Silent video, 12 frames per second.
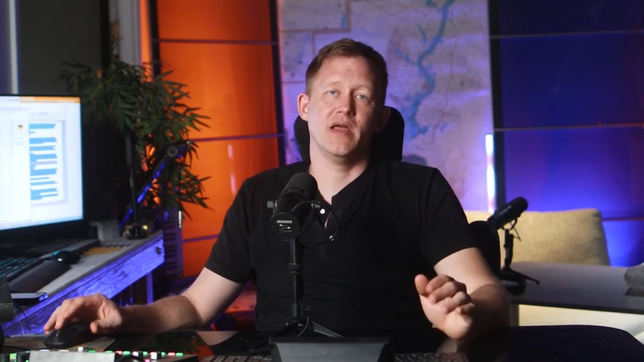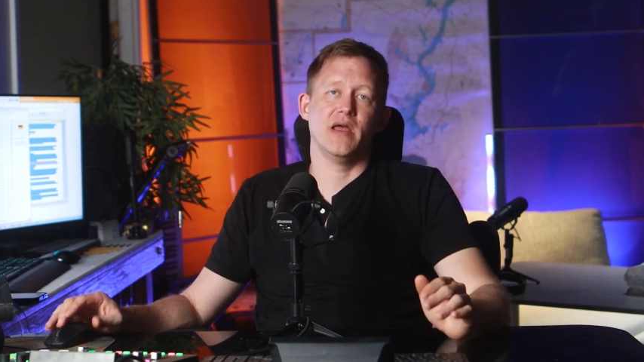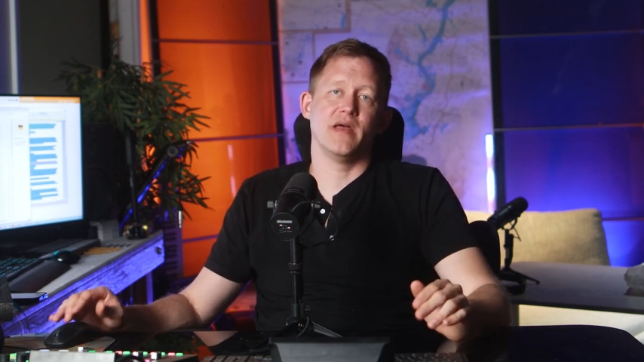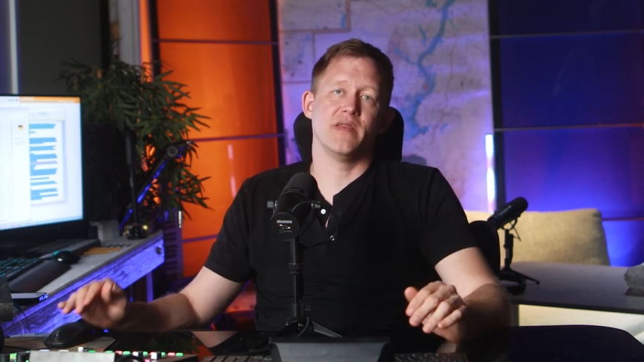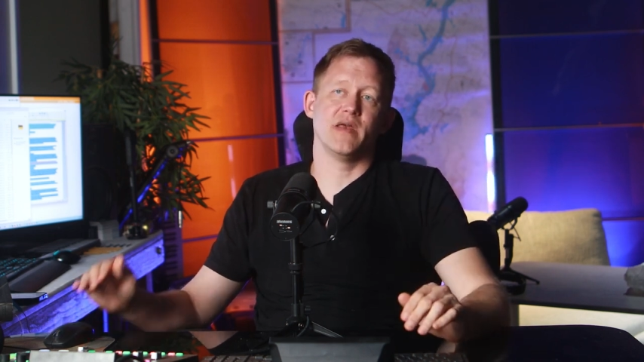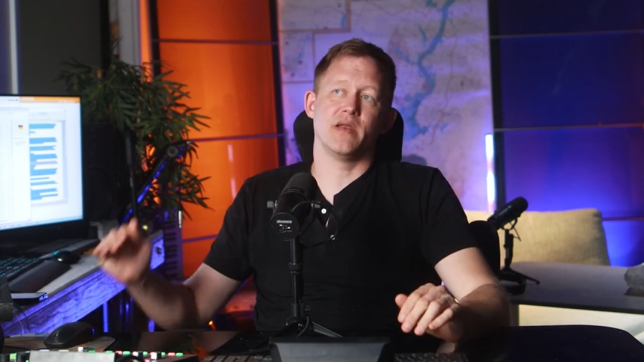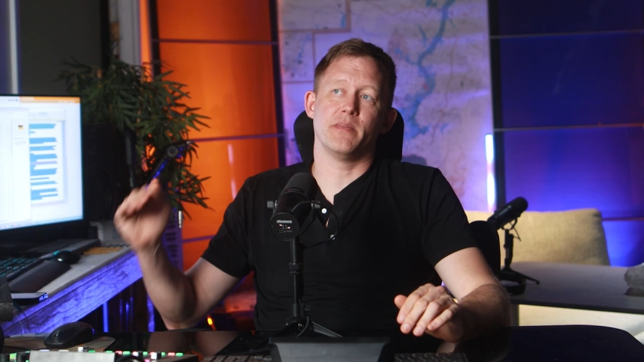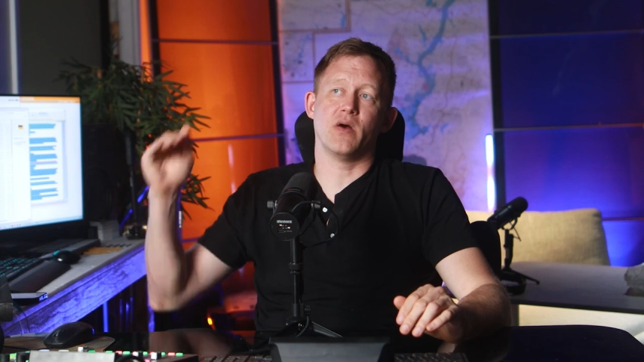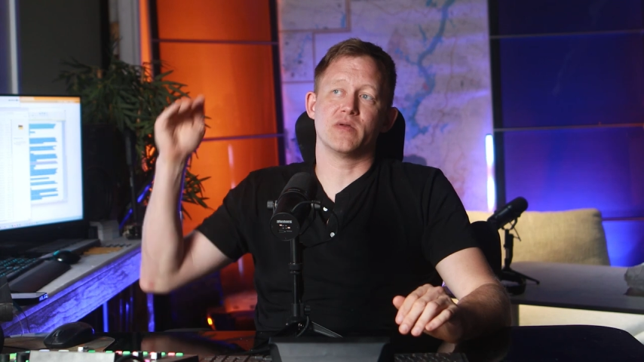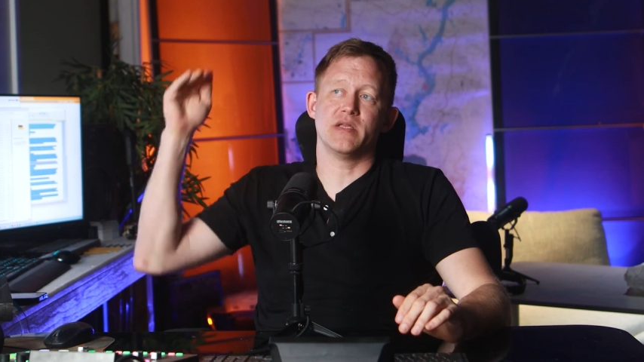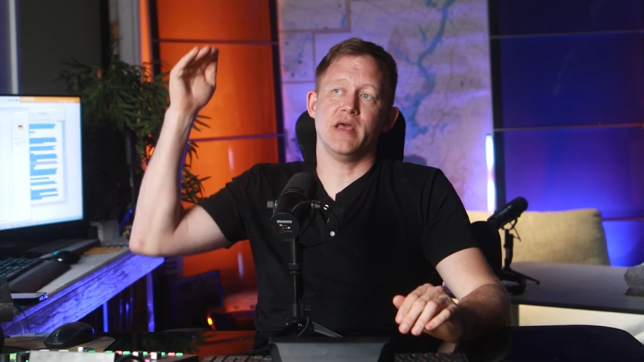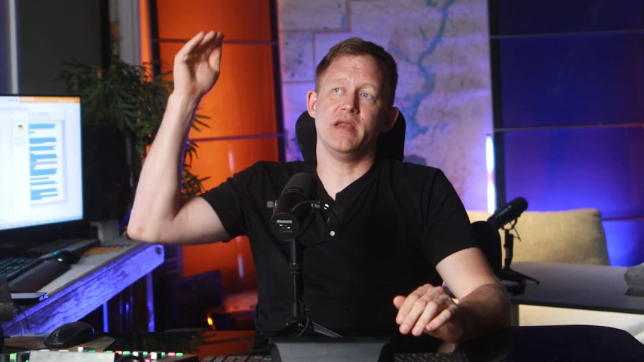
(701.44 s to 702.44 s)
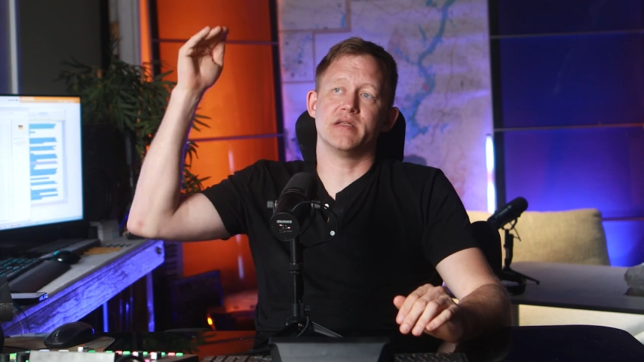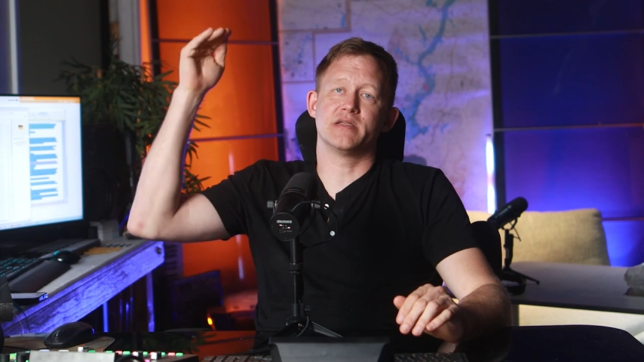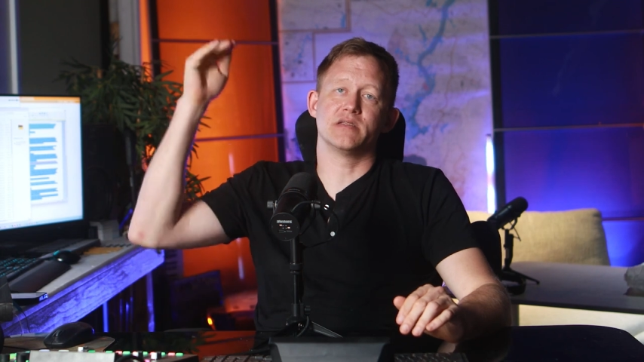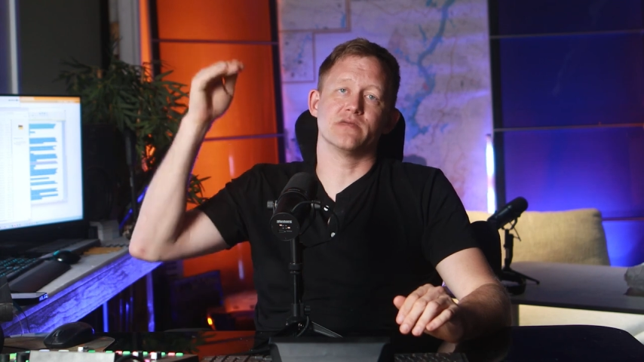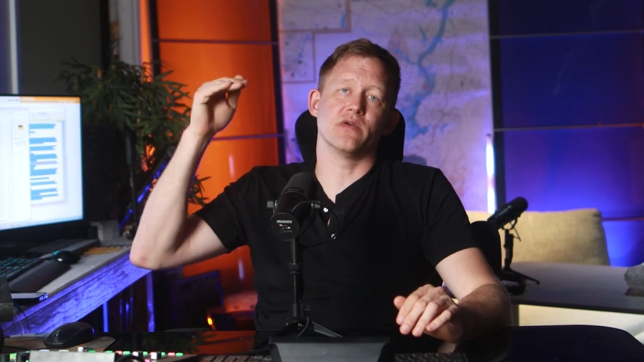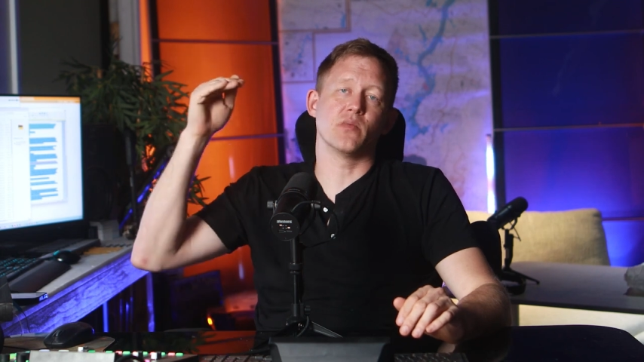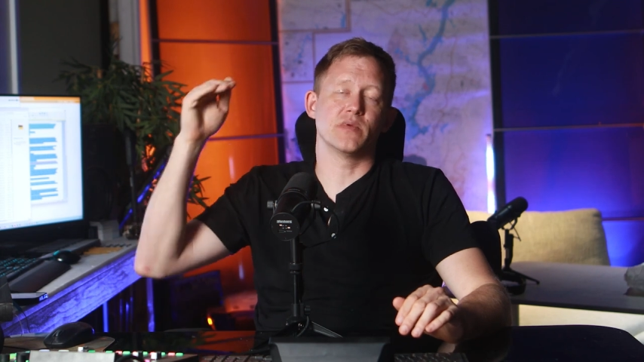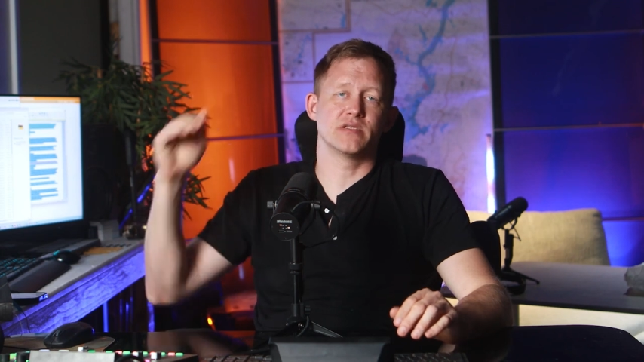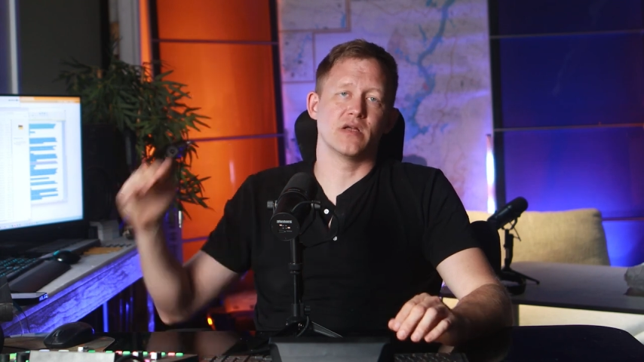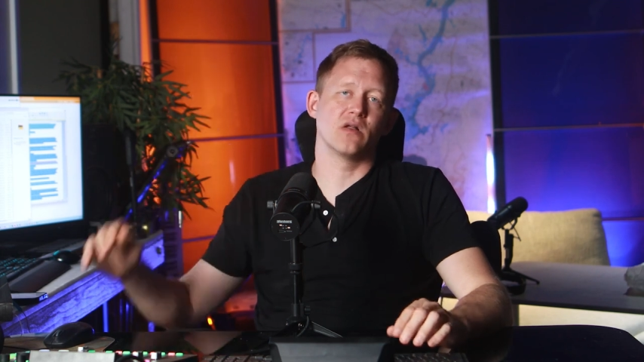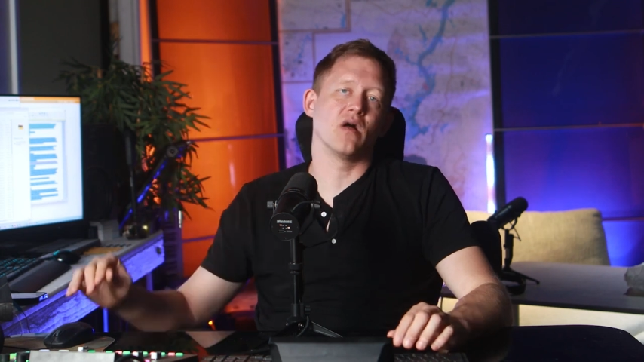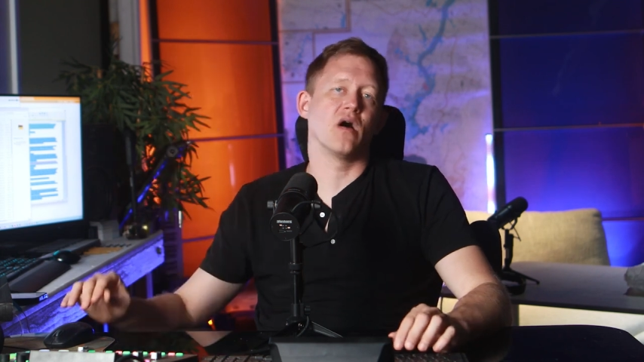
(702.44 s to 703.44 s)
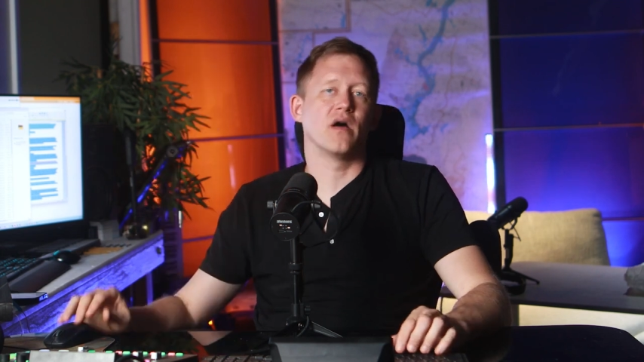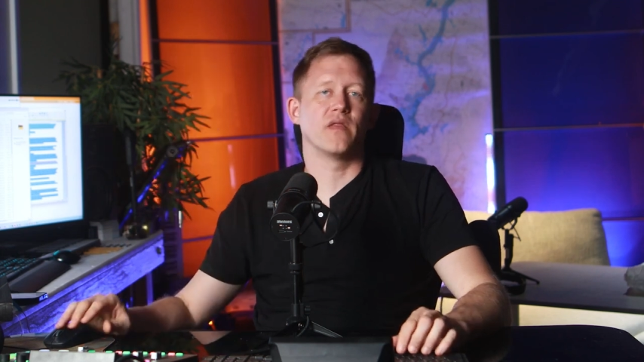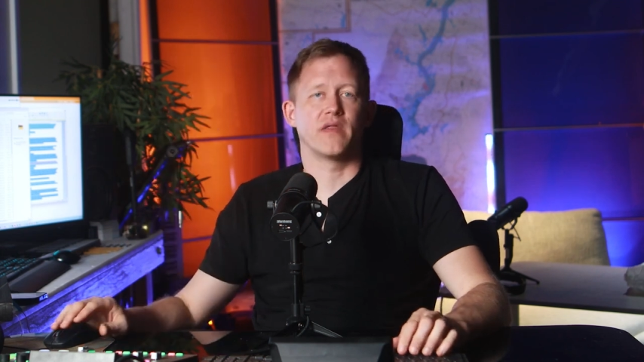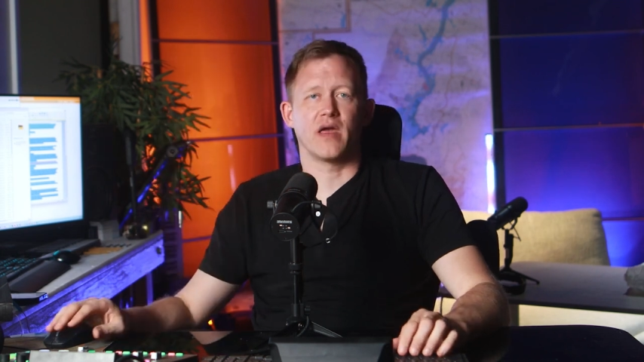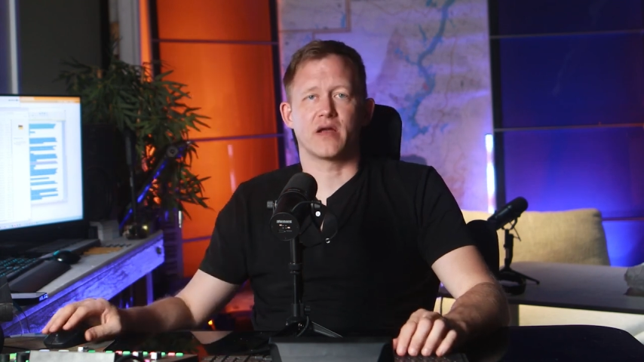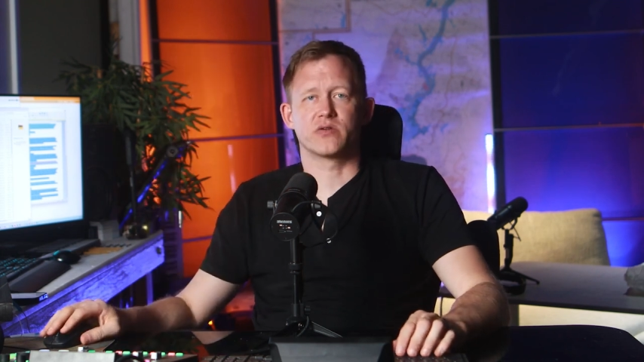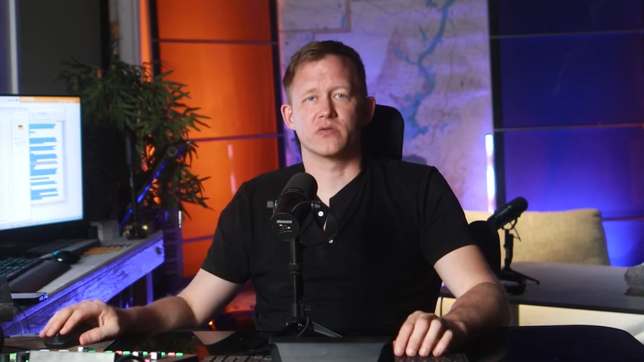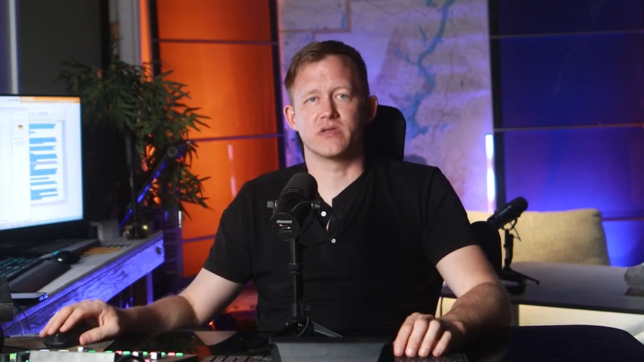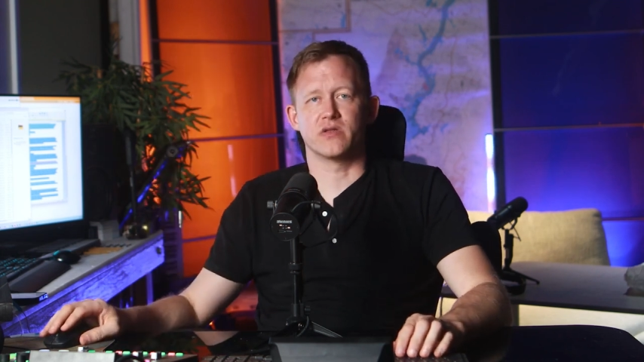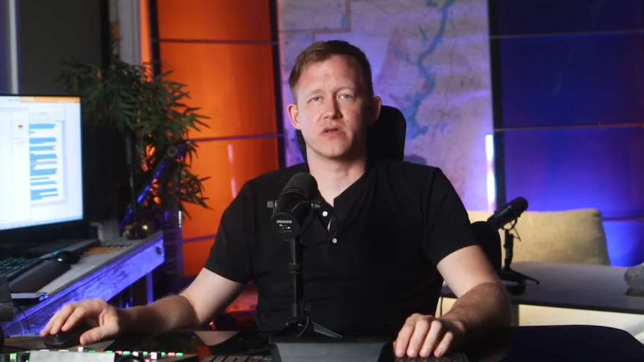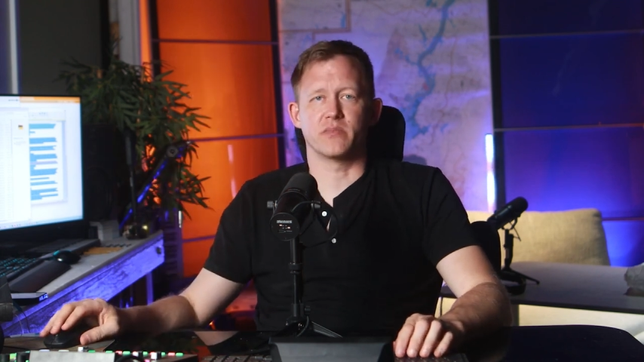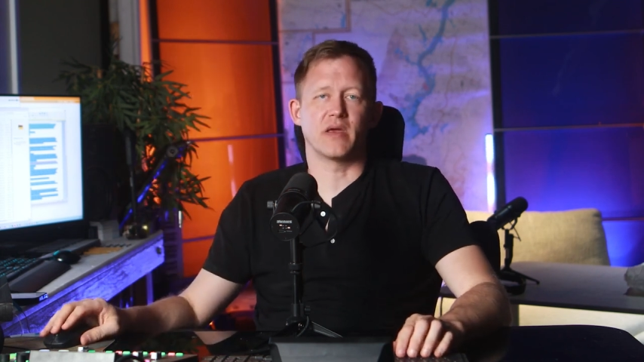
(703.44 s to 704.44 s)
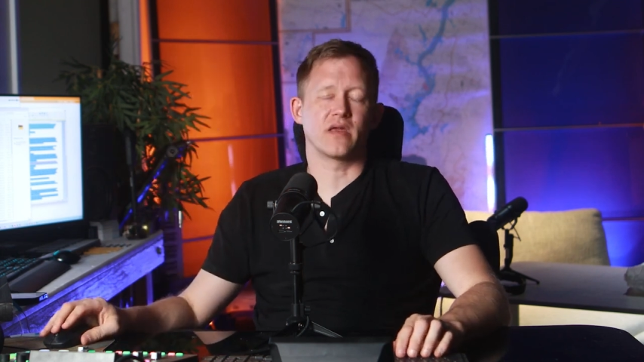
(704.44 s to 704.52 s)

and then about 10 inches of open cell on the actual ceiling,